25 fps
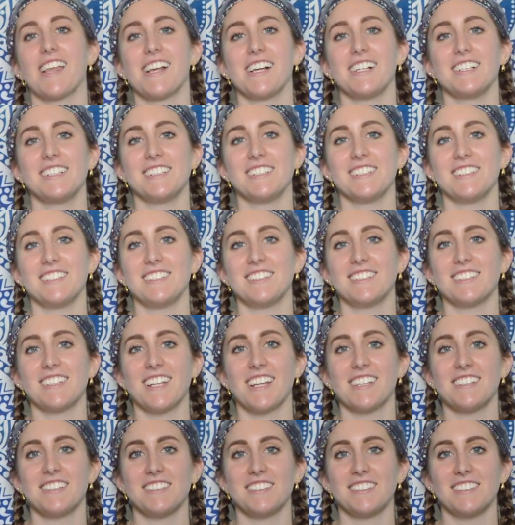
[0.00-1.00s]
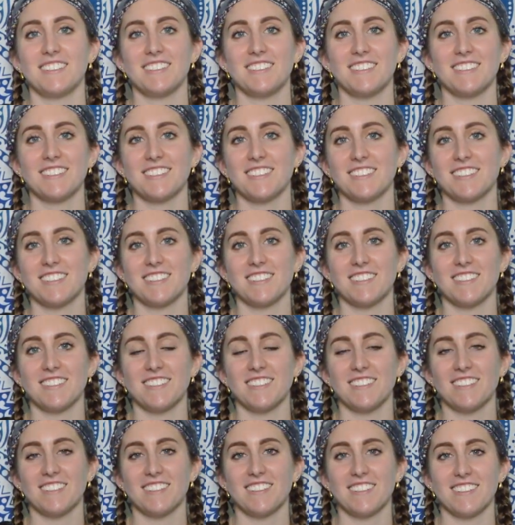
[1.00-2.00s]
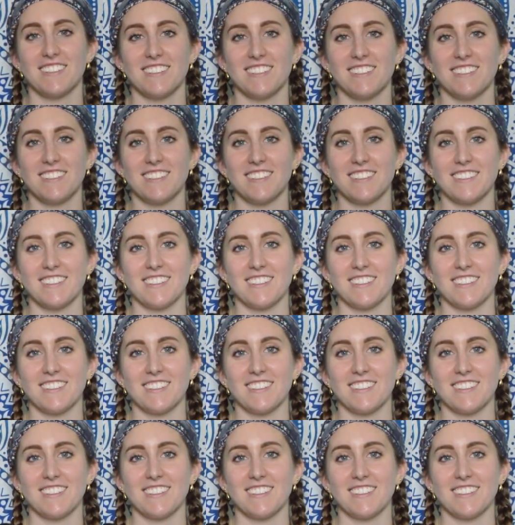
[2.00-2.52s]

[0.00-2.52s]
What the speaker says: (not speaking)